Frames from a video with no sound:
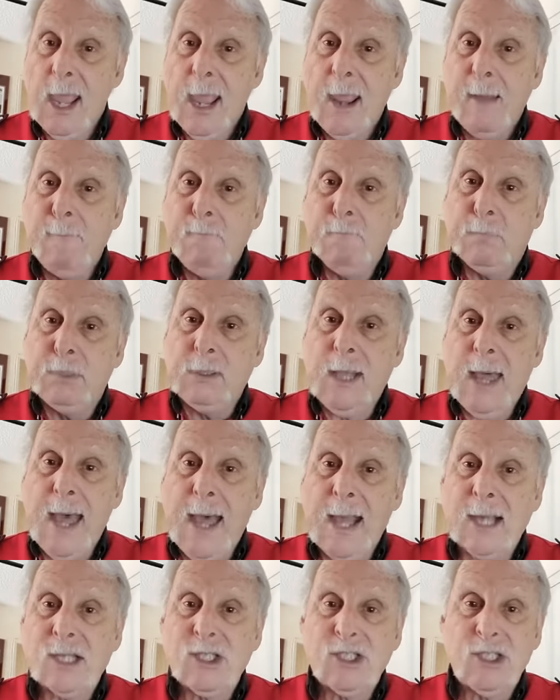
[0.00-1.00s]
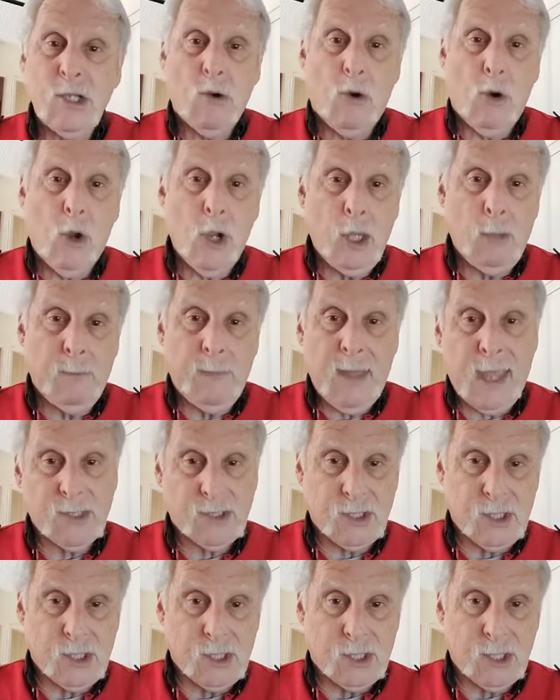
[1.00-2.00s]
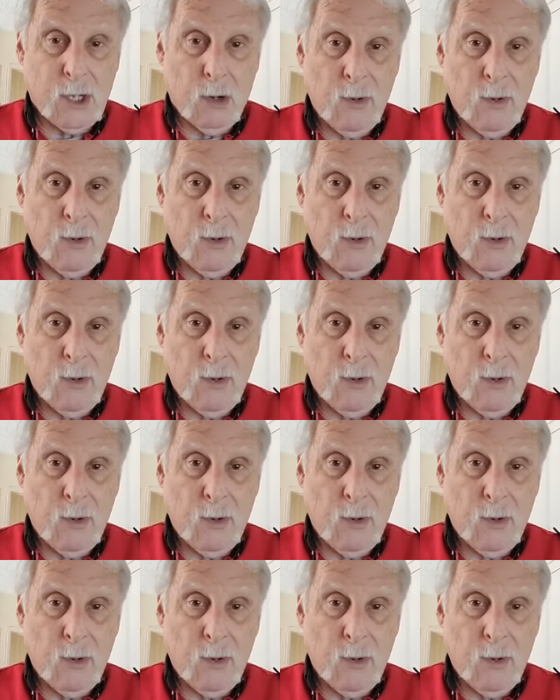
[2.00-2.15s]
and blocks the oil passage